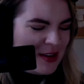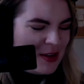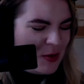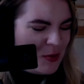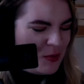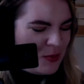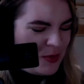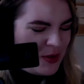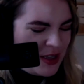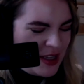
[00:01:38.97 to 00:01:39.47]

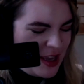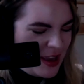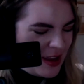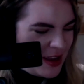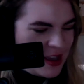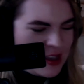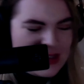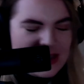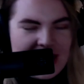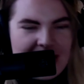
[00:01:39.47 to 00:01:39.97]
Um, but yeah,
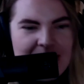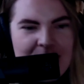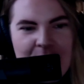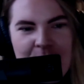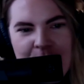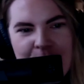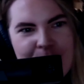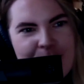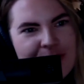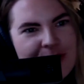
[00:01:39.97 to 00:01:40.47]
I, I
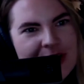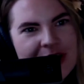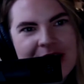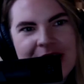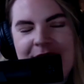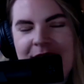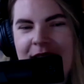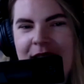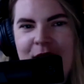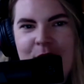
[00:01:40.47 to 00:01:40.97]
love
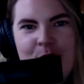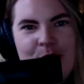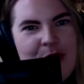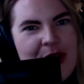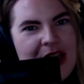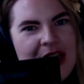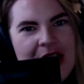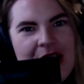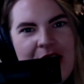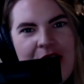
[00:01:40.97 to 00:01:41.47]

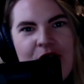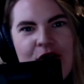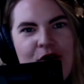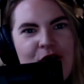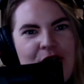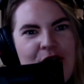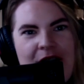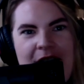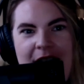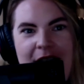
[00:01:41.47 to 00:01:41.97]
being a
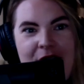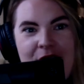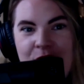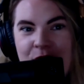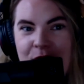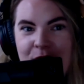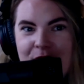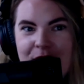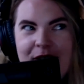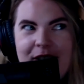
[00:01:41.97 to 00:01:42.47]

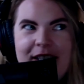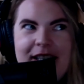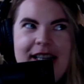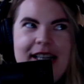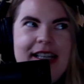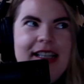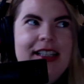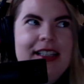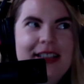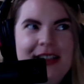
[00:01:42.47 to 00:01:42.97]
creator
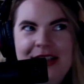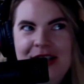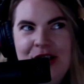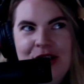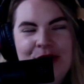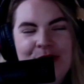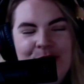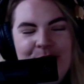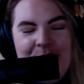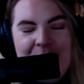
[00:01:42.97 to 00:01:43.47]

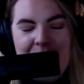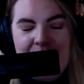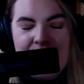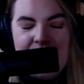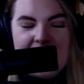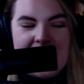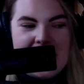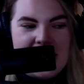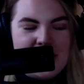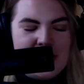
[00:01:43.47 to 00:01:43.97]
and being
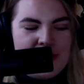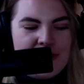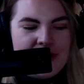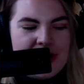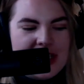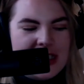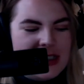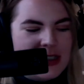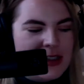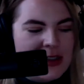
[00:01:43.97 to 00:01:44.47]
creative
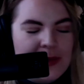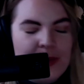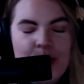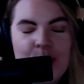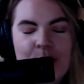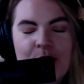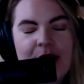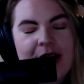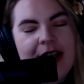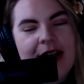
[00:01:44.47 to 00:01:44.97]
and
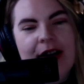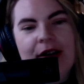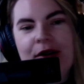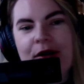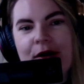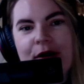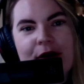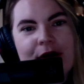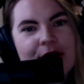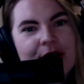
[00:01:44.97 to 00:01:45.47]
supporting
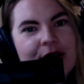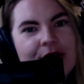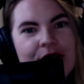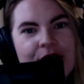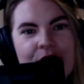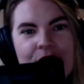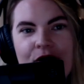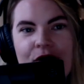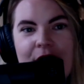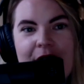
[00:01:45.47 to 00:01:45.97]
other
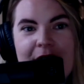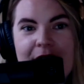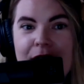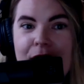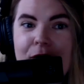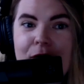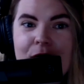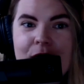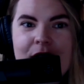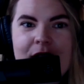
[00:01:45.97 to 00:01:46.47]

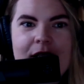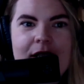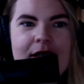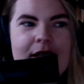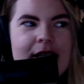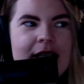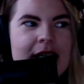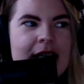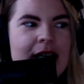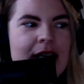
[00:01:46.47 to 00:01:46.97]
creatives.
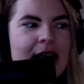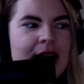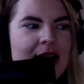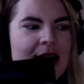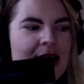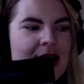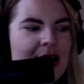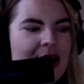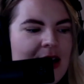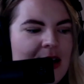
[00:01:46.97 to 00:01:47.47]
And
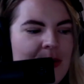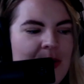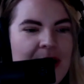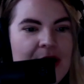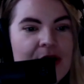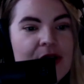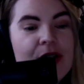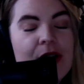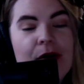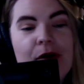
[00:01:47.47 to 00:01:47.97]
um,
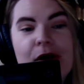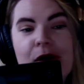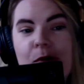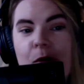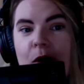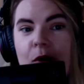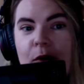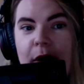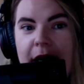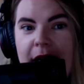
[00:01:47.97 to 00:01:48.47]
I also have a
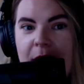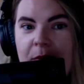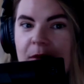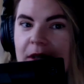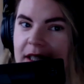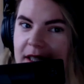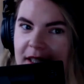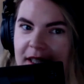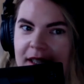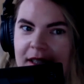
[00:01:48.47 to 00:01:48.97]
small writing
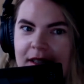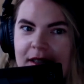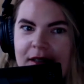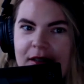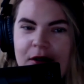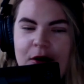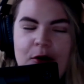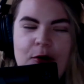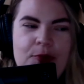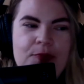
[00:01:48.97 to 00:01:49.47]
business.
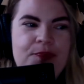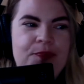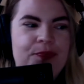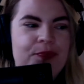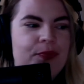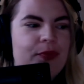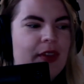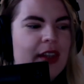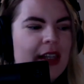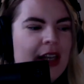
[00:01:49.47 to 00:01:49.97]
So um,
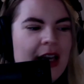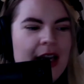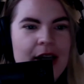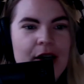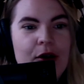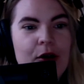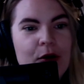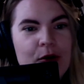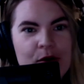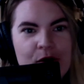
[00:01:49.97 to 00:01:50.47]

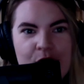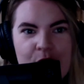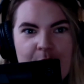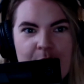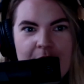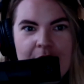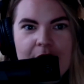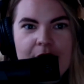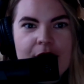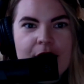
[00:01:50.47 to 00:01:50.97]
I coach
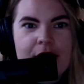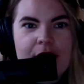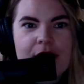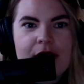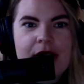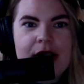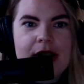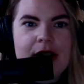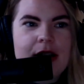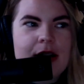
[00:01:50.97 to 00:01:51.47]

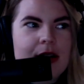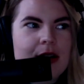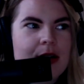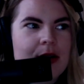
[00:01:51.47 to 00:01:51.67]
writers,